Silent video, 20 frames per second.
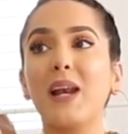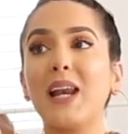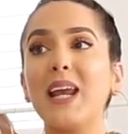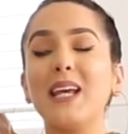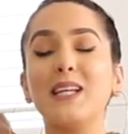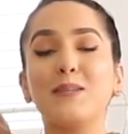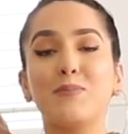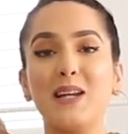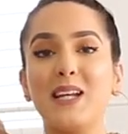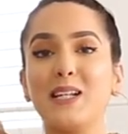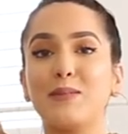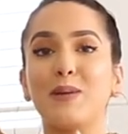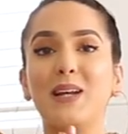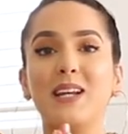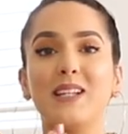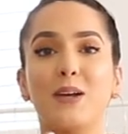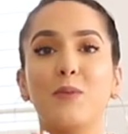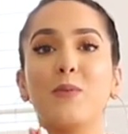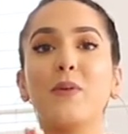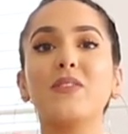please, please,
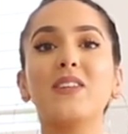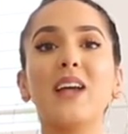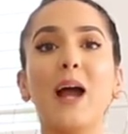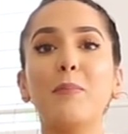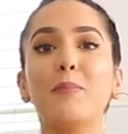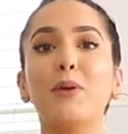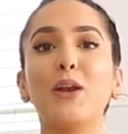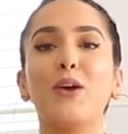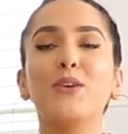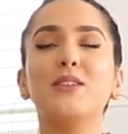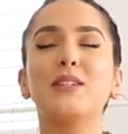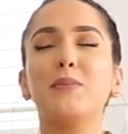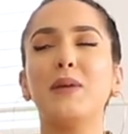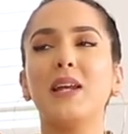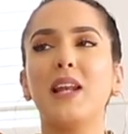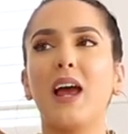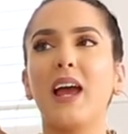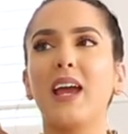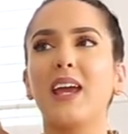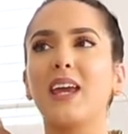please, I want down below to
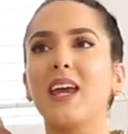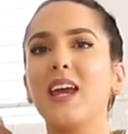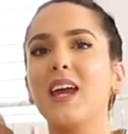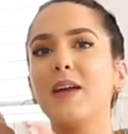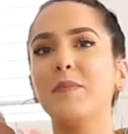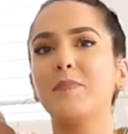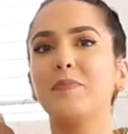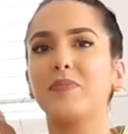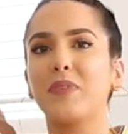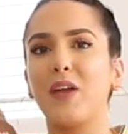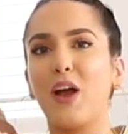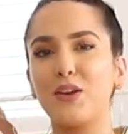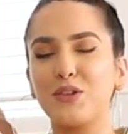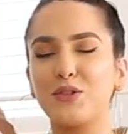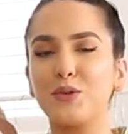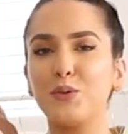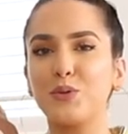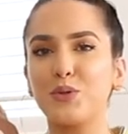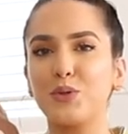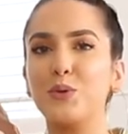be like
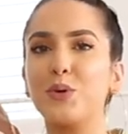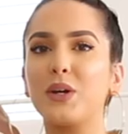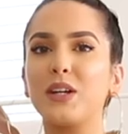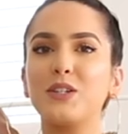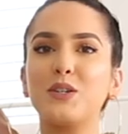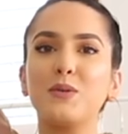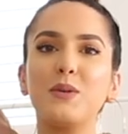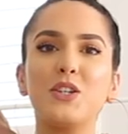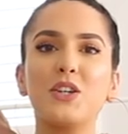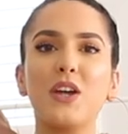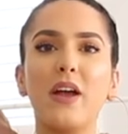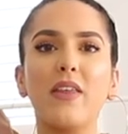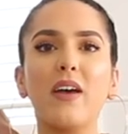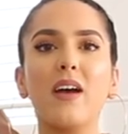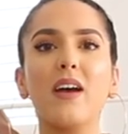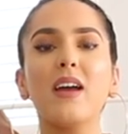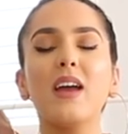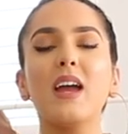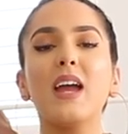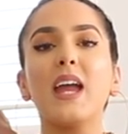us all talking to each
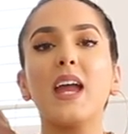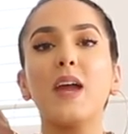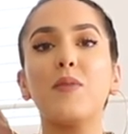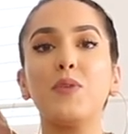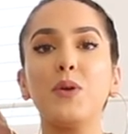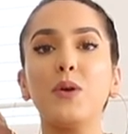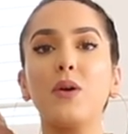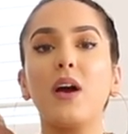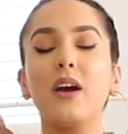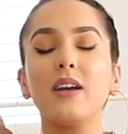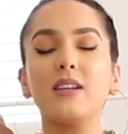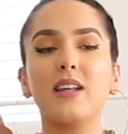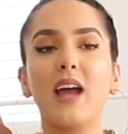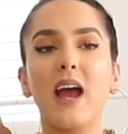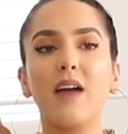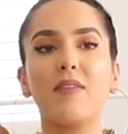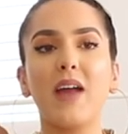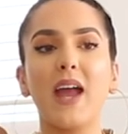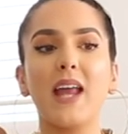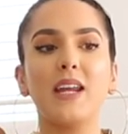other. If you guys
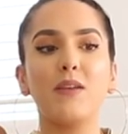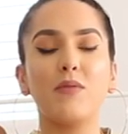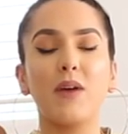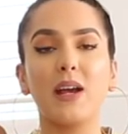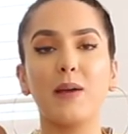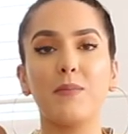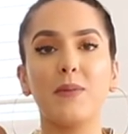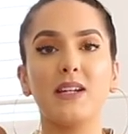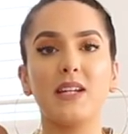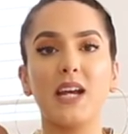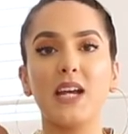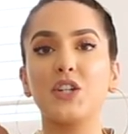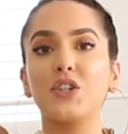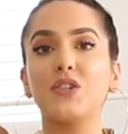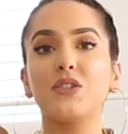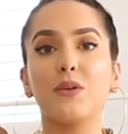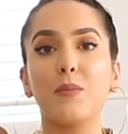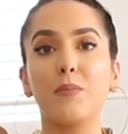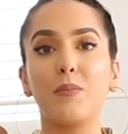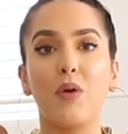have any
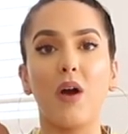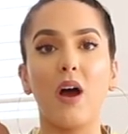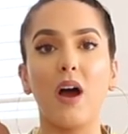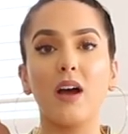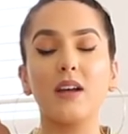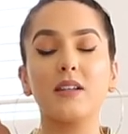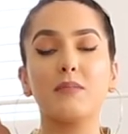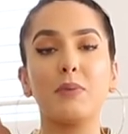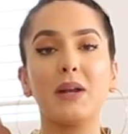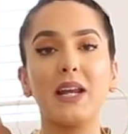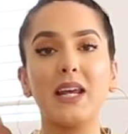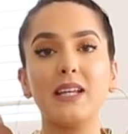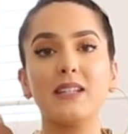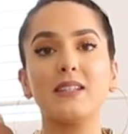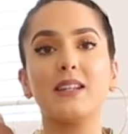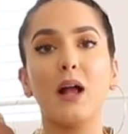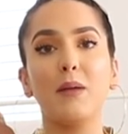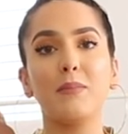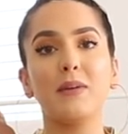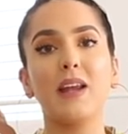recommendations on bras,
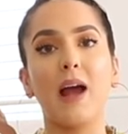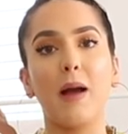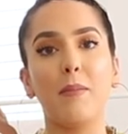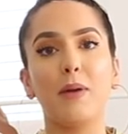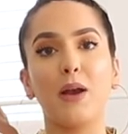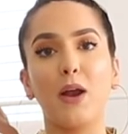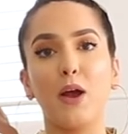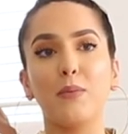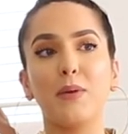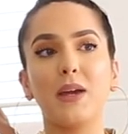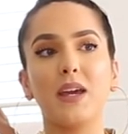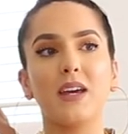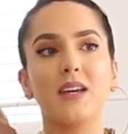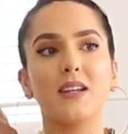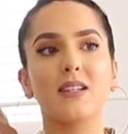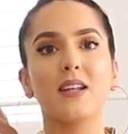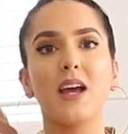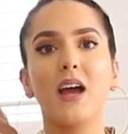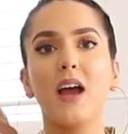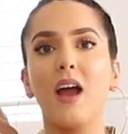please tell me down below
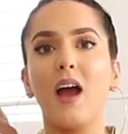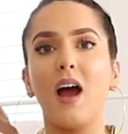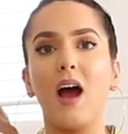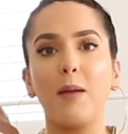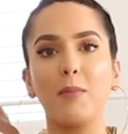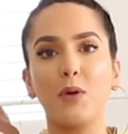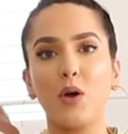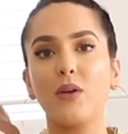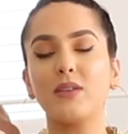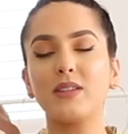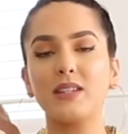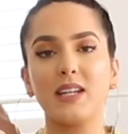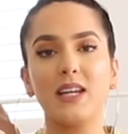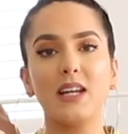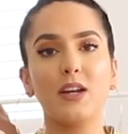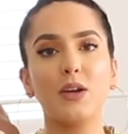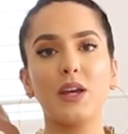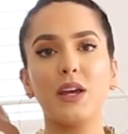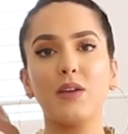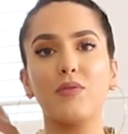because I'm
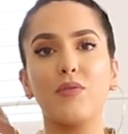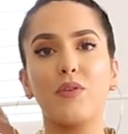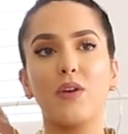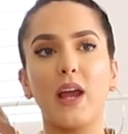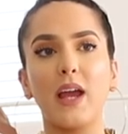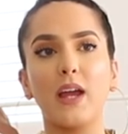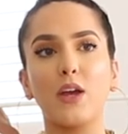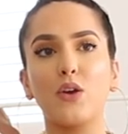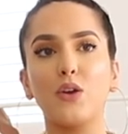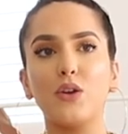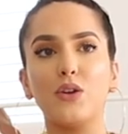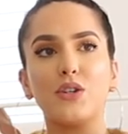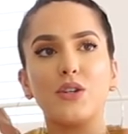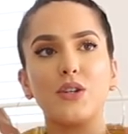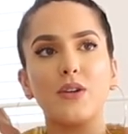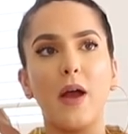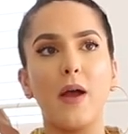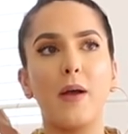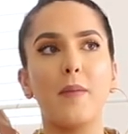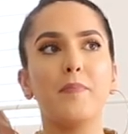constantly looking for like good